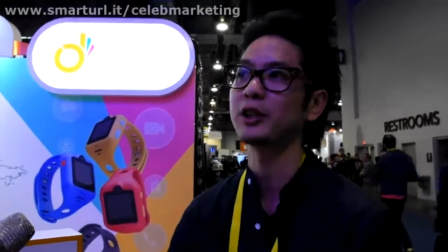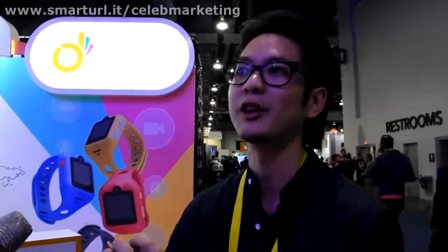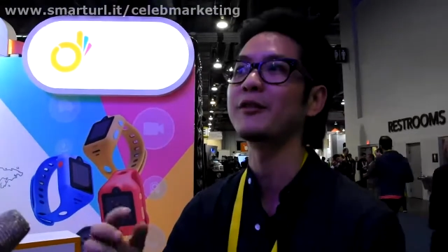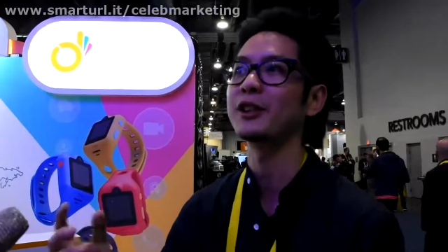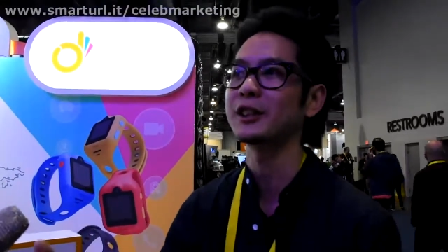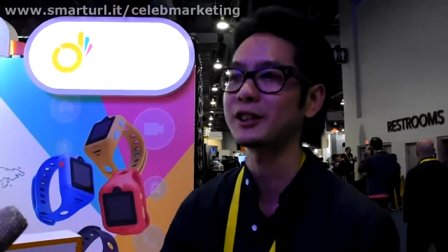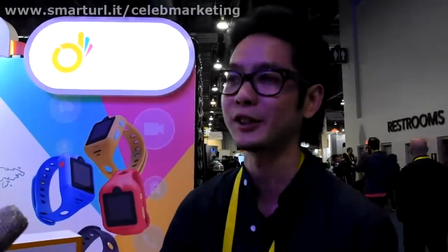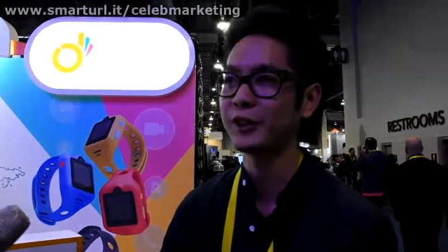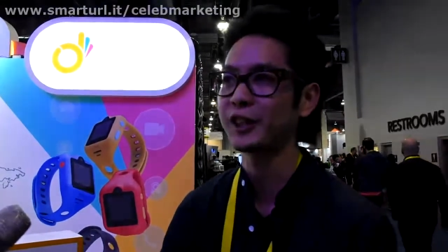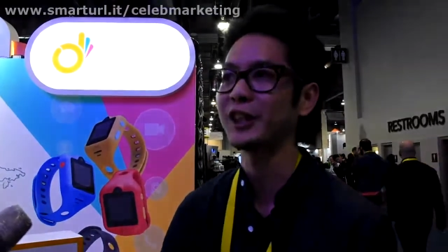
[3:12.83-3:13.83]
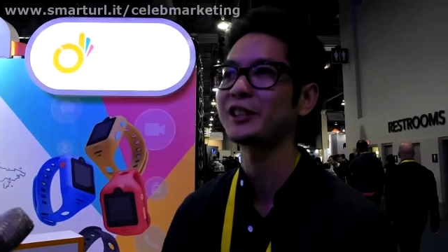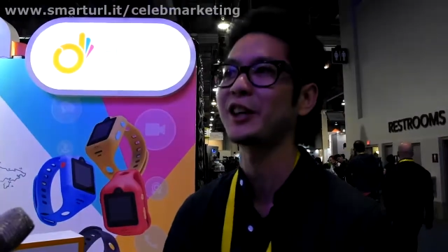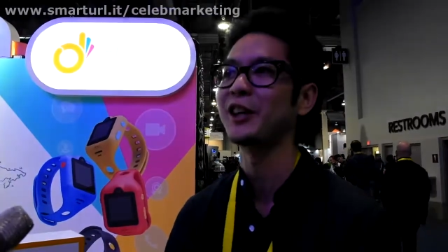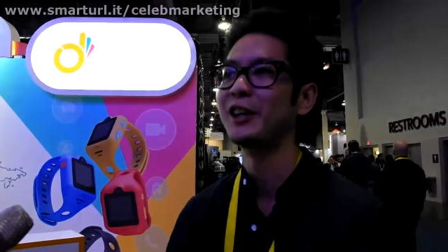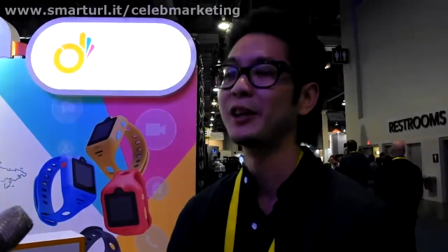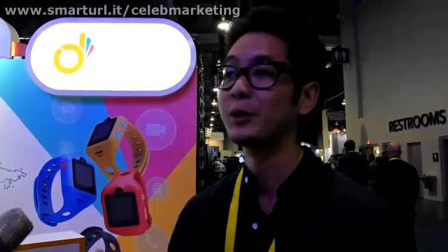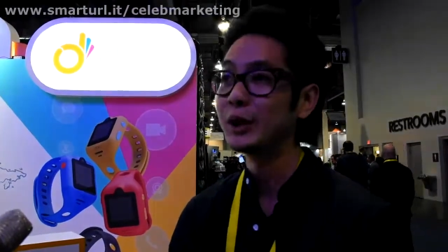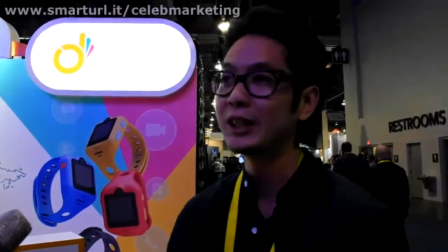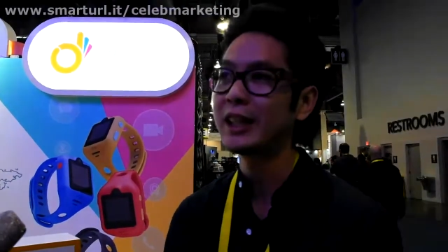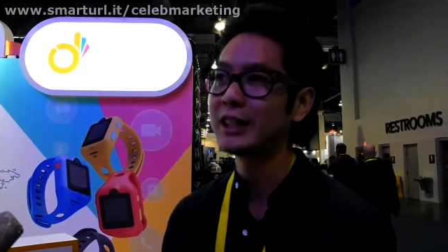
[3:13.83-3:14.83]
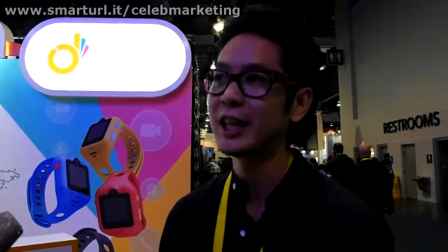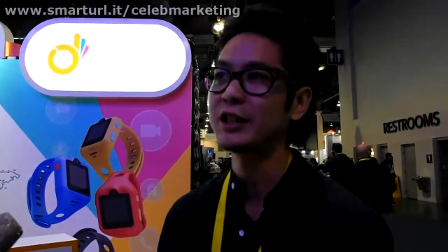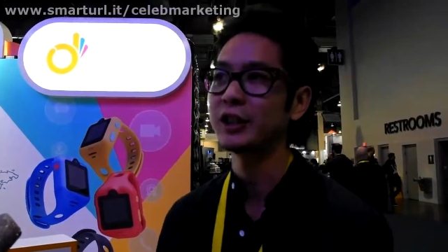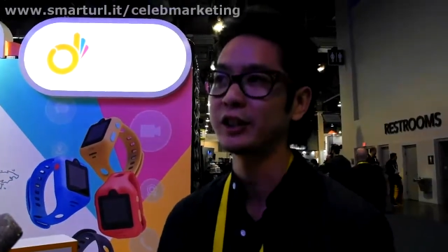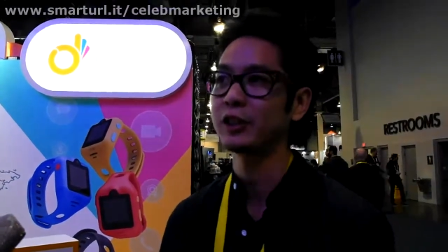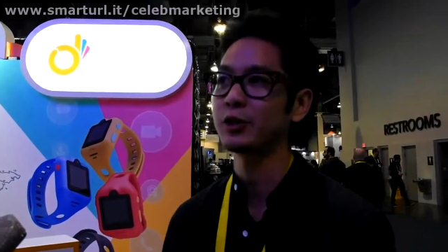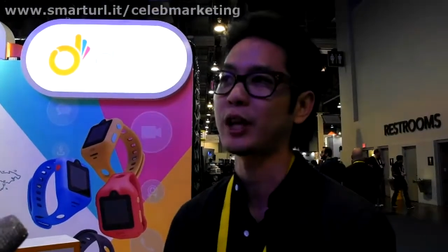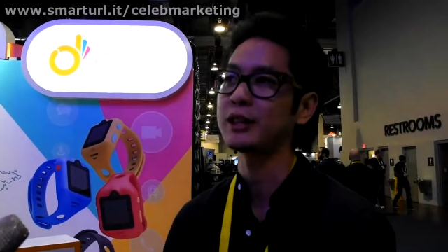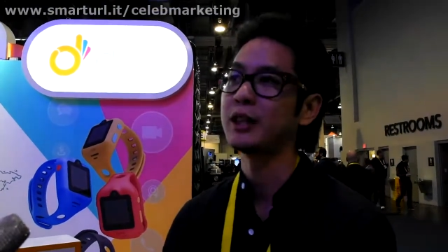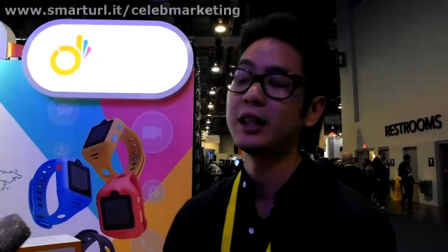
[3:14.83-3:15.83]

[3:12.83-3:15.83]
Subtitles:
So if your kids are really in danger and distress,